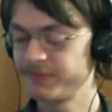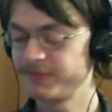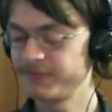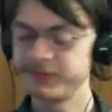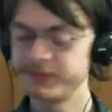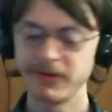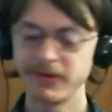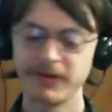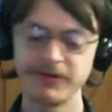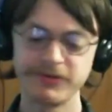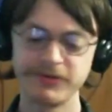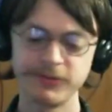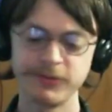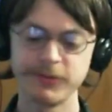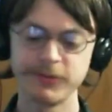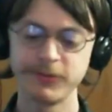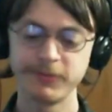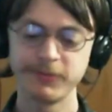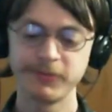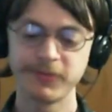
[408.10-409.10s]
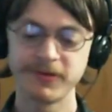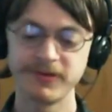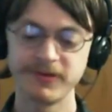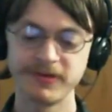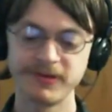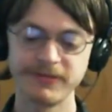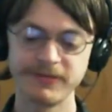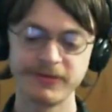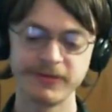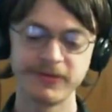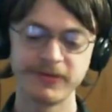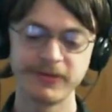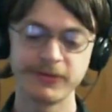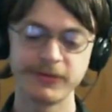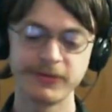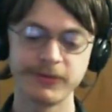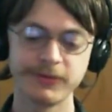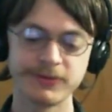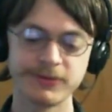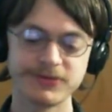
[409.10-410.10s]
I do hope that even
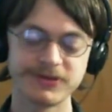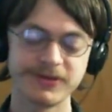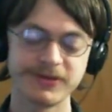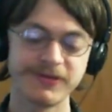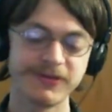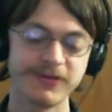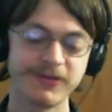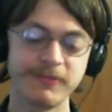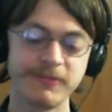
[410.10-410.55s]
though Johnson